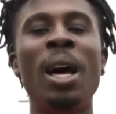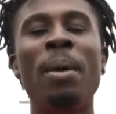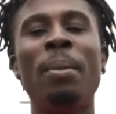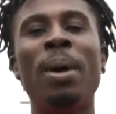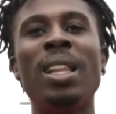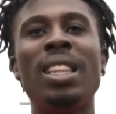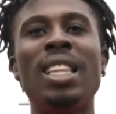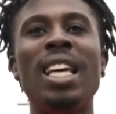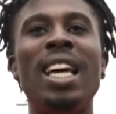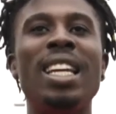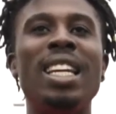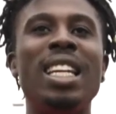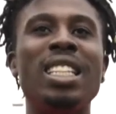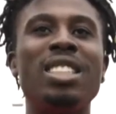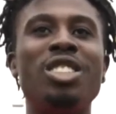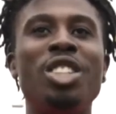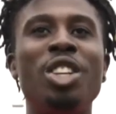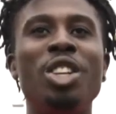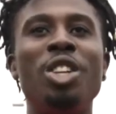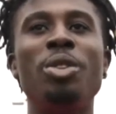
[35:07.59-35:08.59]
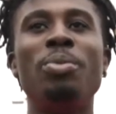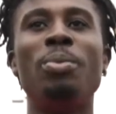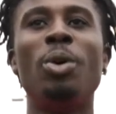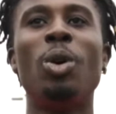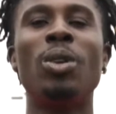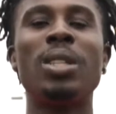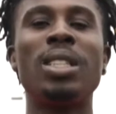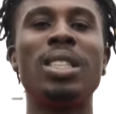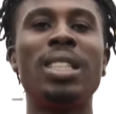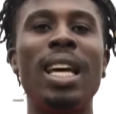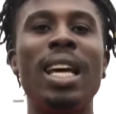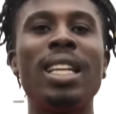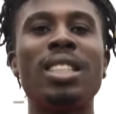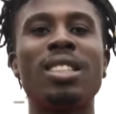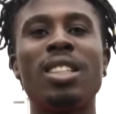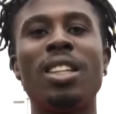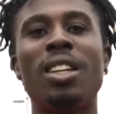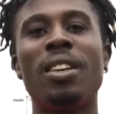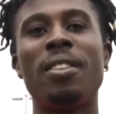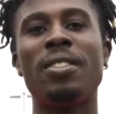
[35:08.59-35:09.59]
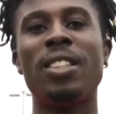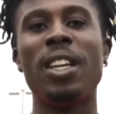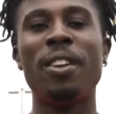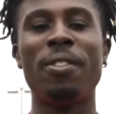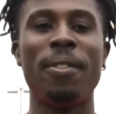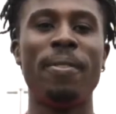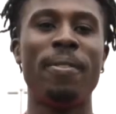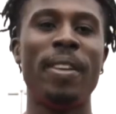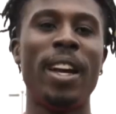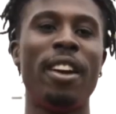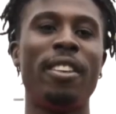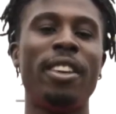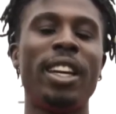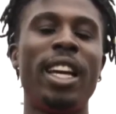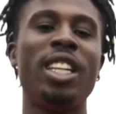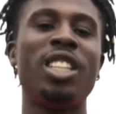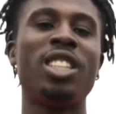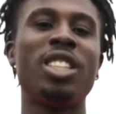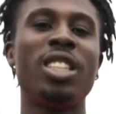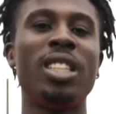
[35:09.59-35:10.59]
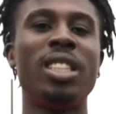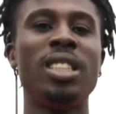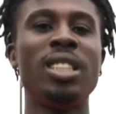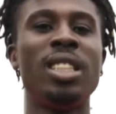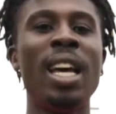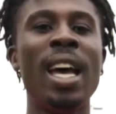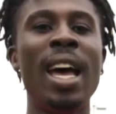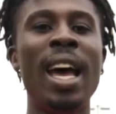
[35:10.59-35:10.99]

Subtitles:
but then there's 2 more sets of different variations,